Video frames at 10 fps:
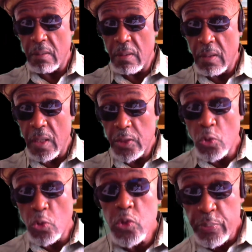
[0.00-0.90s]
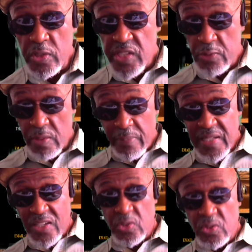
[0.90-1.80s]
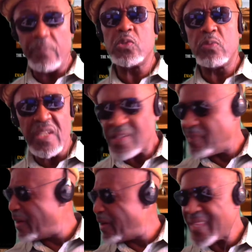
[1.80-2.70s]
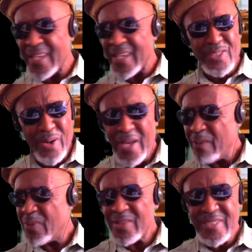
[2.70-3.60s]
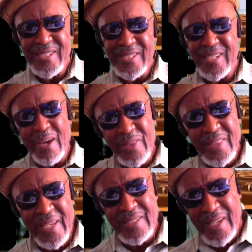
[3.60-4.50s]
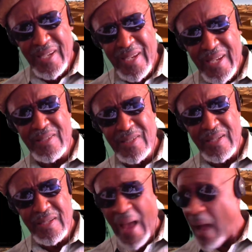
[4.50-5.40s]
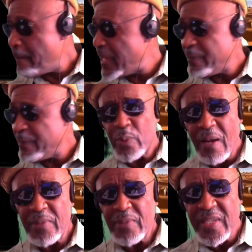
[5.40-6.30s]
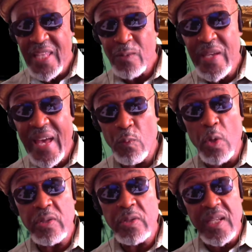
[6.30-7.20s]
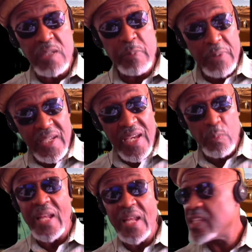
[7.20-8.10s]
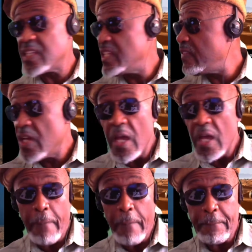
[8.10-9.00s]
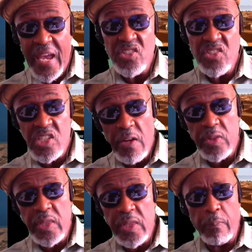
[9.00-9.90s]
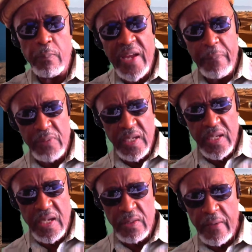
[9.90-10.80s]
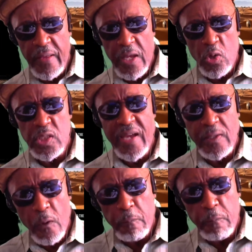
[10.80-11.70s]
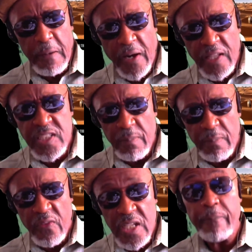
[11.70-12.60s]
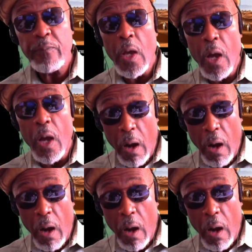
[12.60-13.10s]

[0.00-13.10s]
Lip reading: Don't you appreciate when somebody be nice to you? That means you receive something. Everything is, well, sister, everything is energy. Our people are coming together. We got to work to get these people together. We got to give our patience and everything to bring our people together. Because you got those people, some of us are,